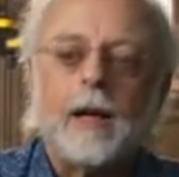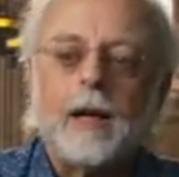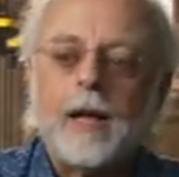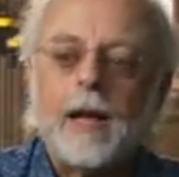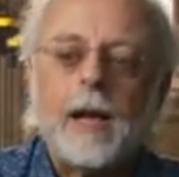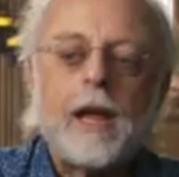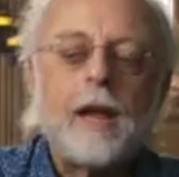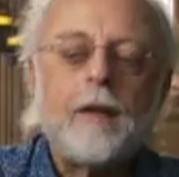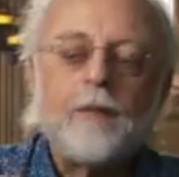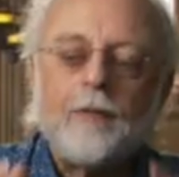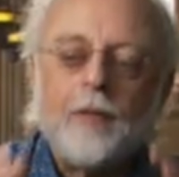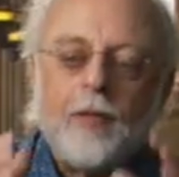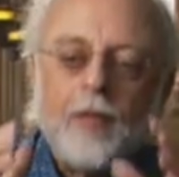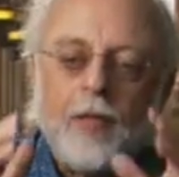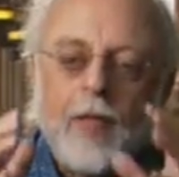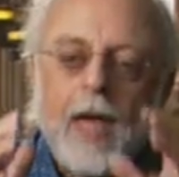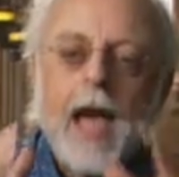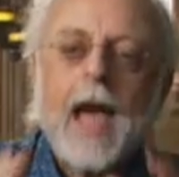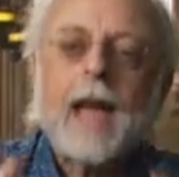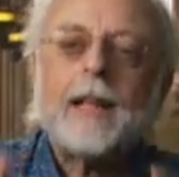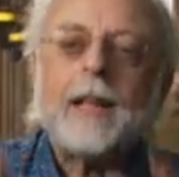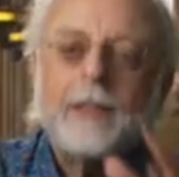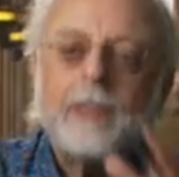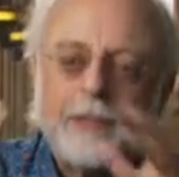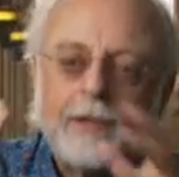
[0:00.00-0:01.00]
if
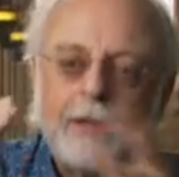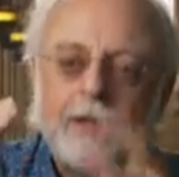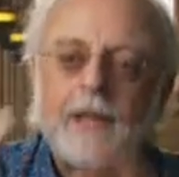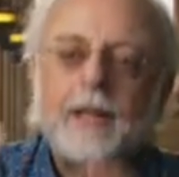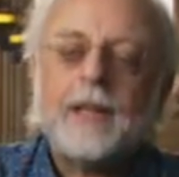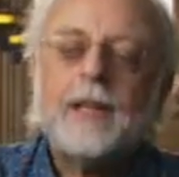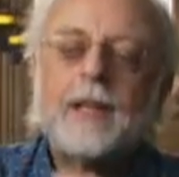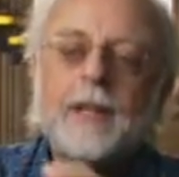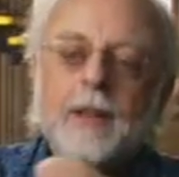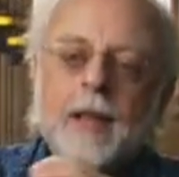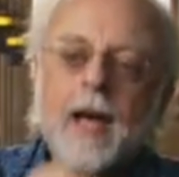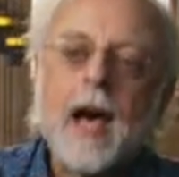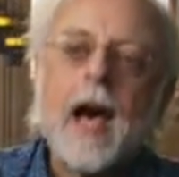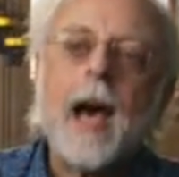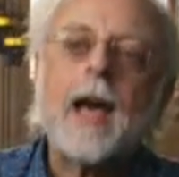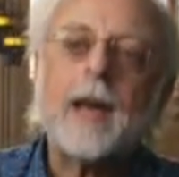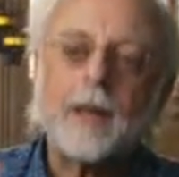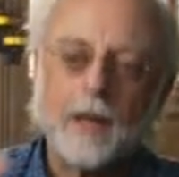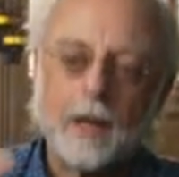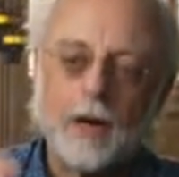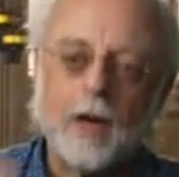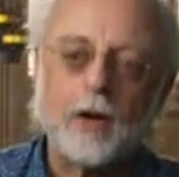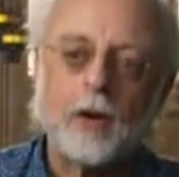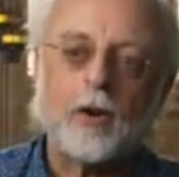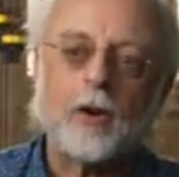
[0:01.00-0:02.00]
that did not
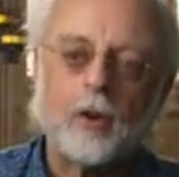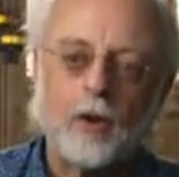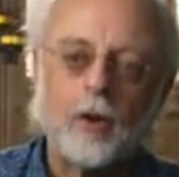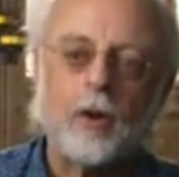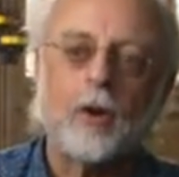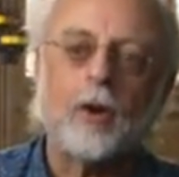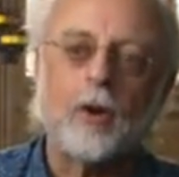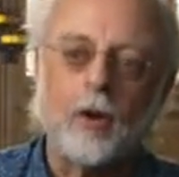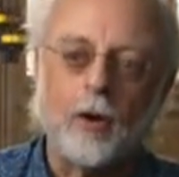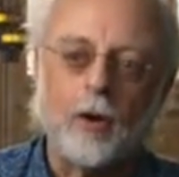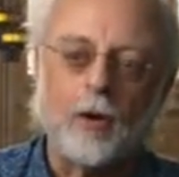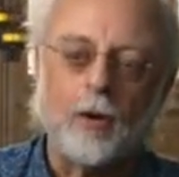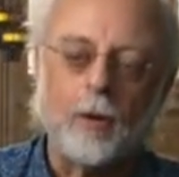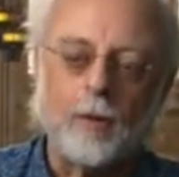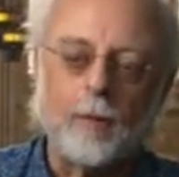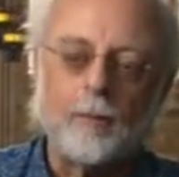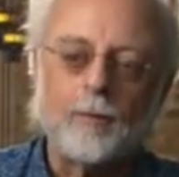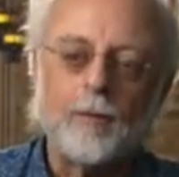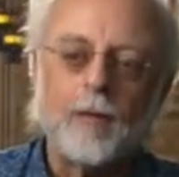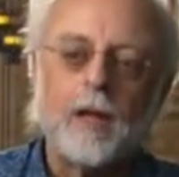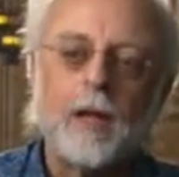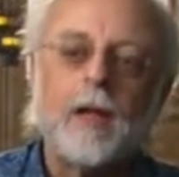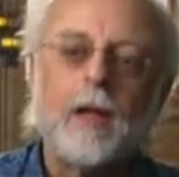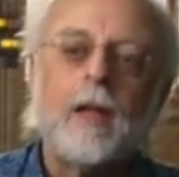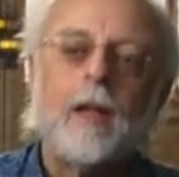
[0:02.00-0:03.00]
occur,
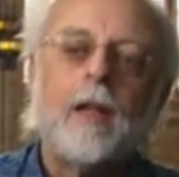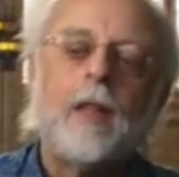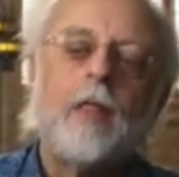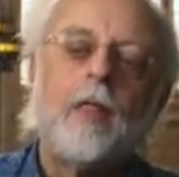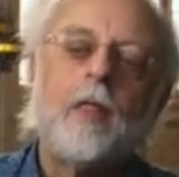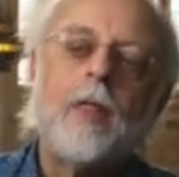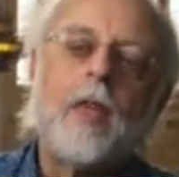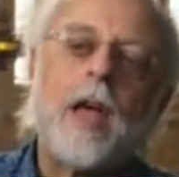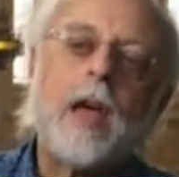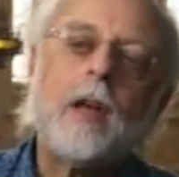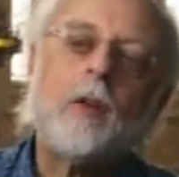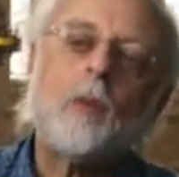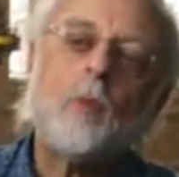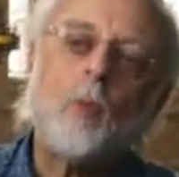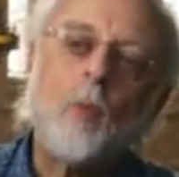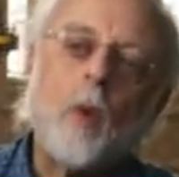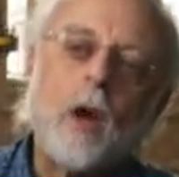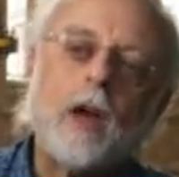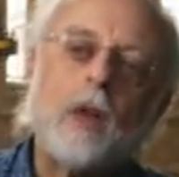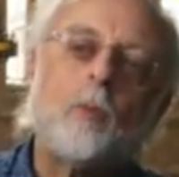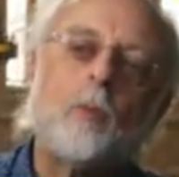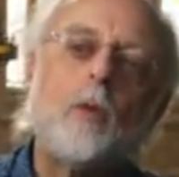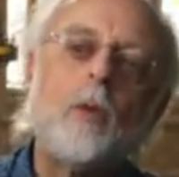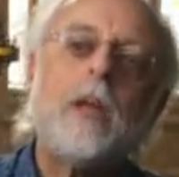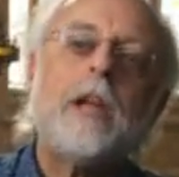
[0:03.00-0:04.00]
then
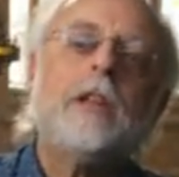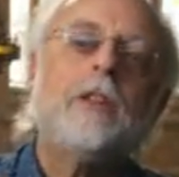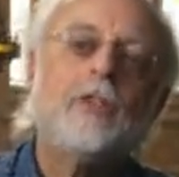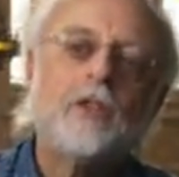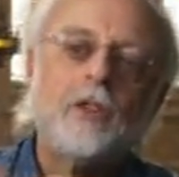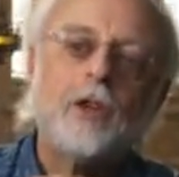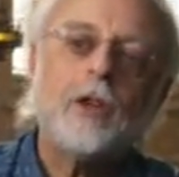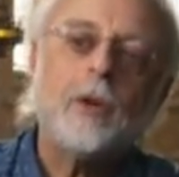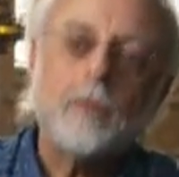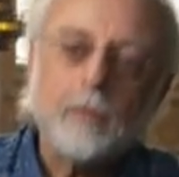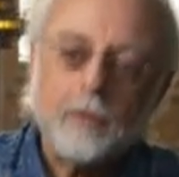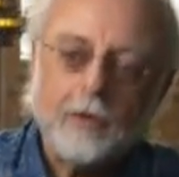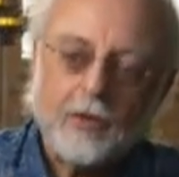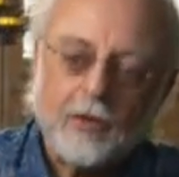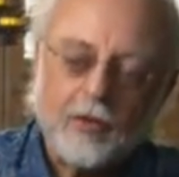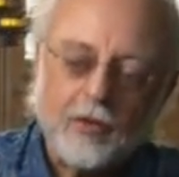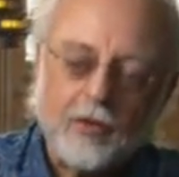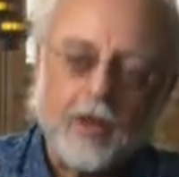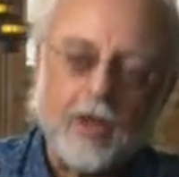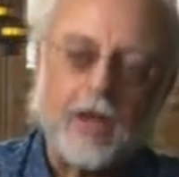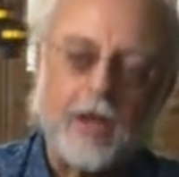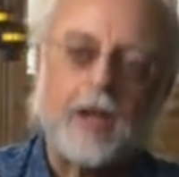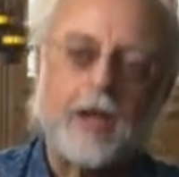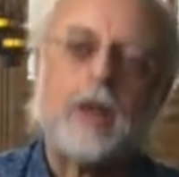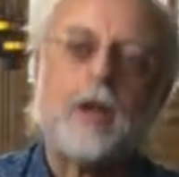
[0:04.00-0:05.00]
what we do
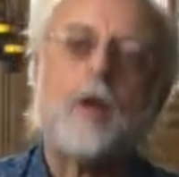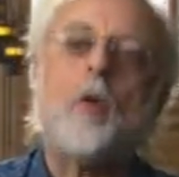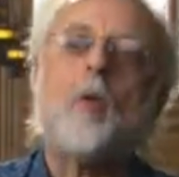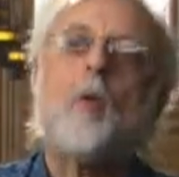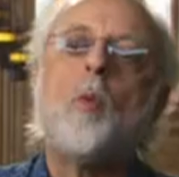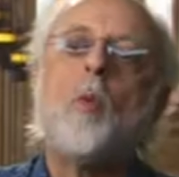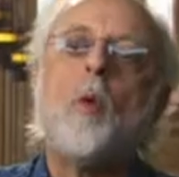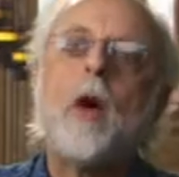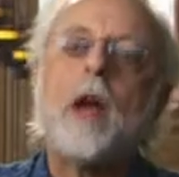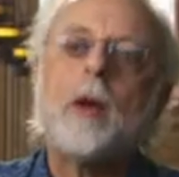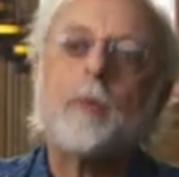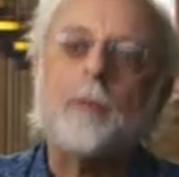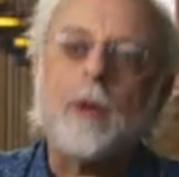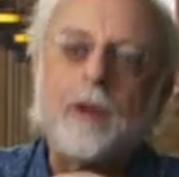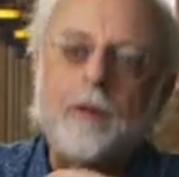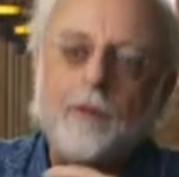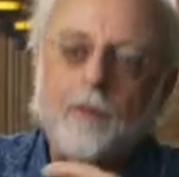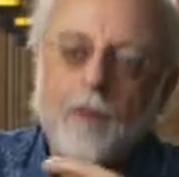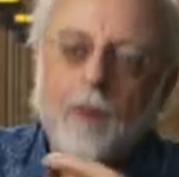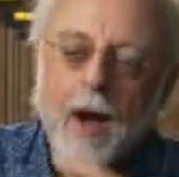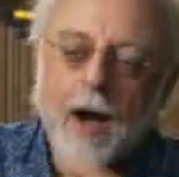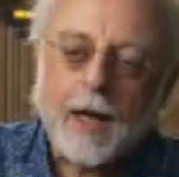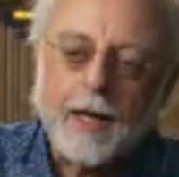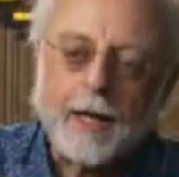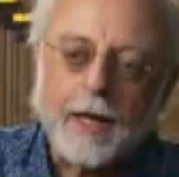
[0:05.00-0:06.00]
see when we
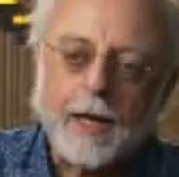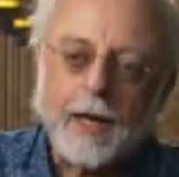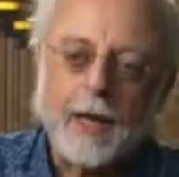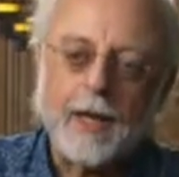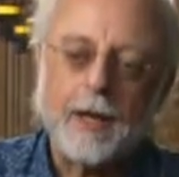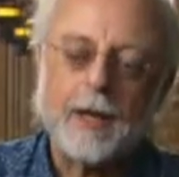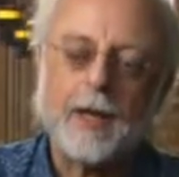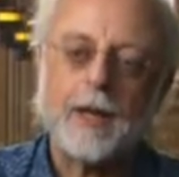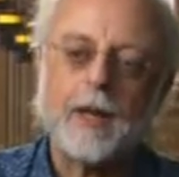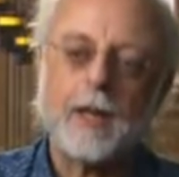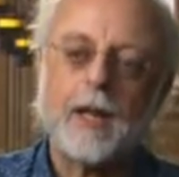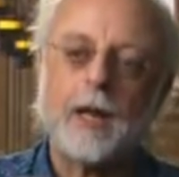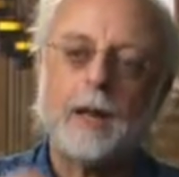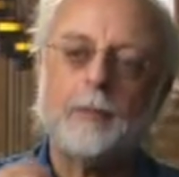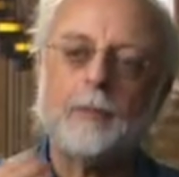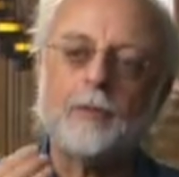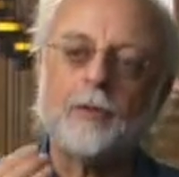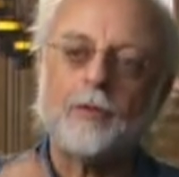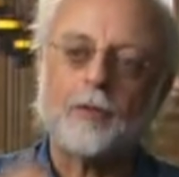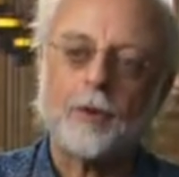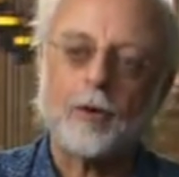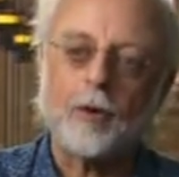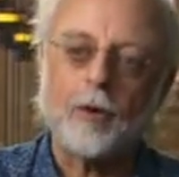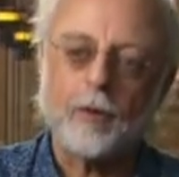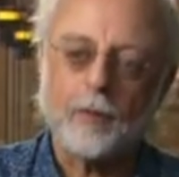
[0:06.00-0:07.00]
finally get in and
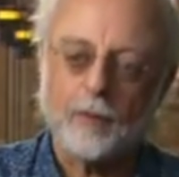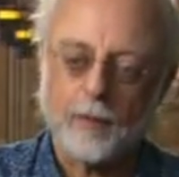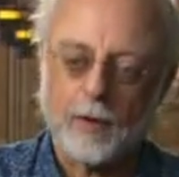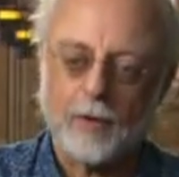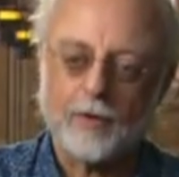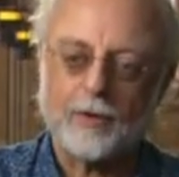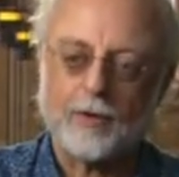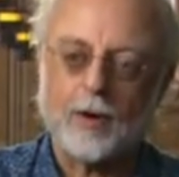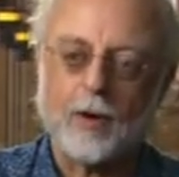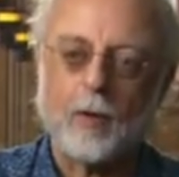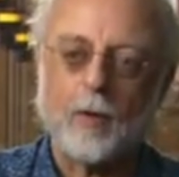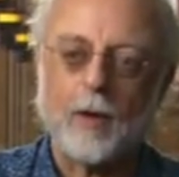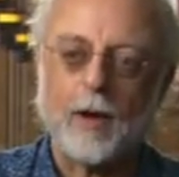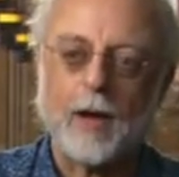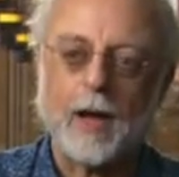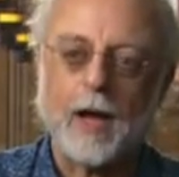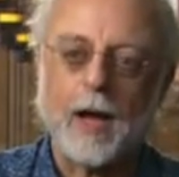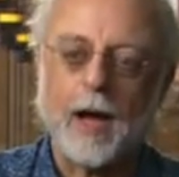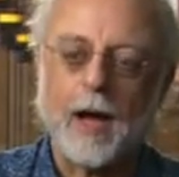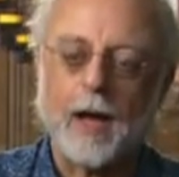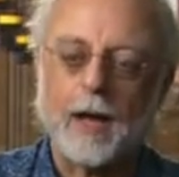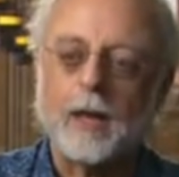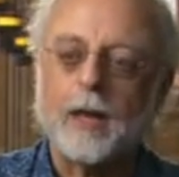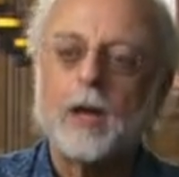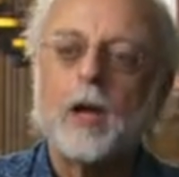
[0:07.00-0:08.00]
observe what's going
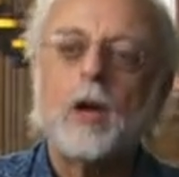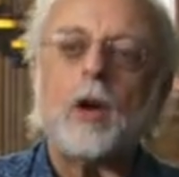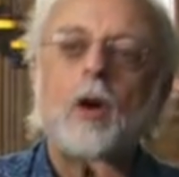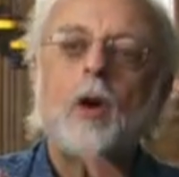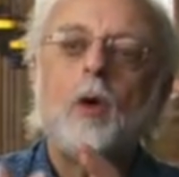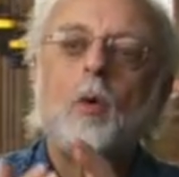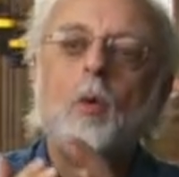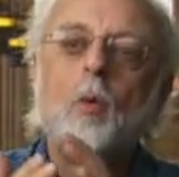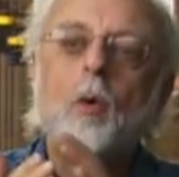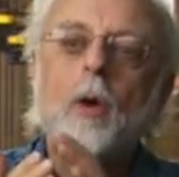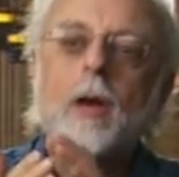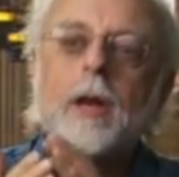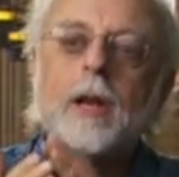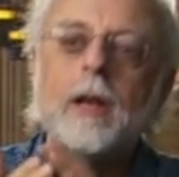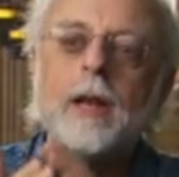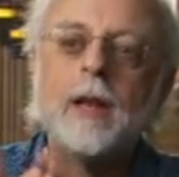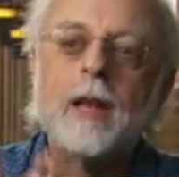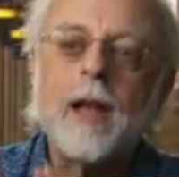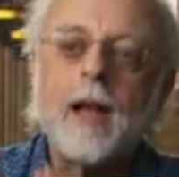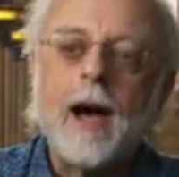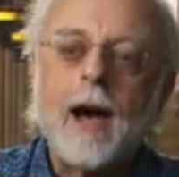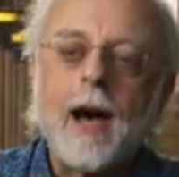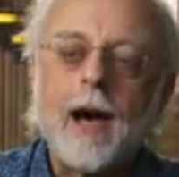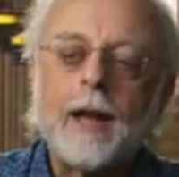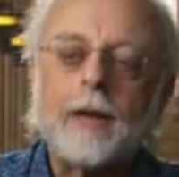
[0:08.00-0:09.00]
on would
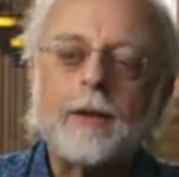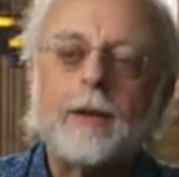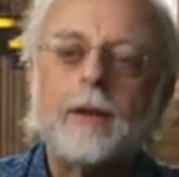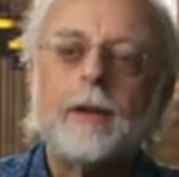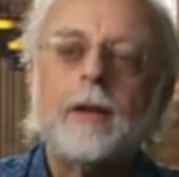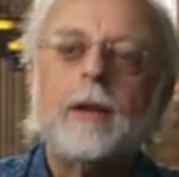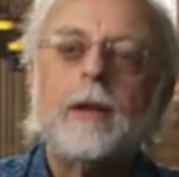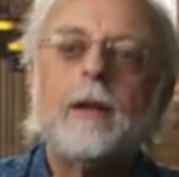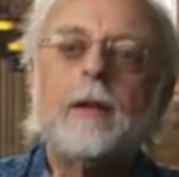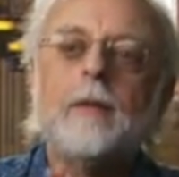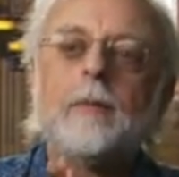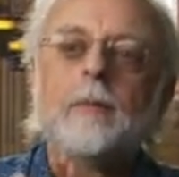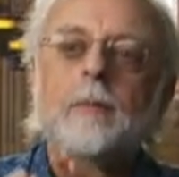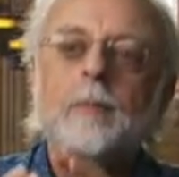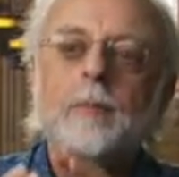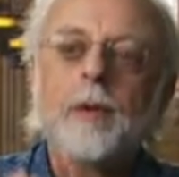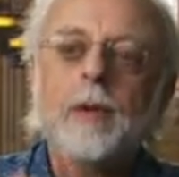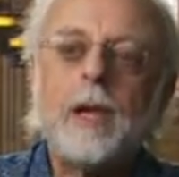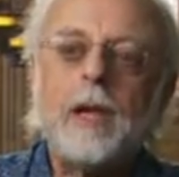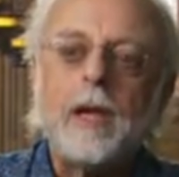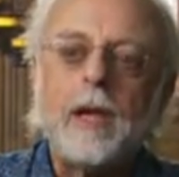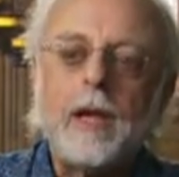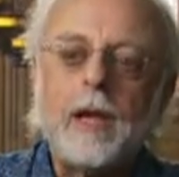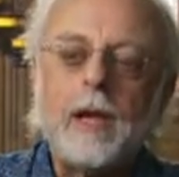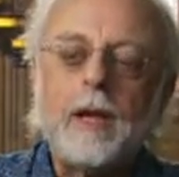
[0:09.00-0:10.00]
not
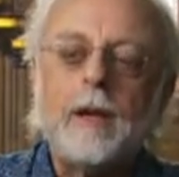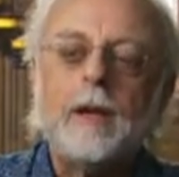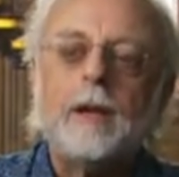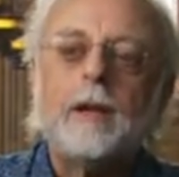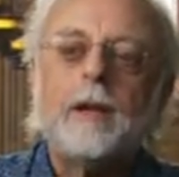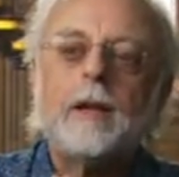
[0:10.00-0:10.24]
be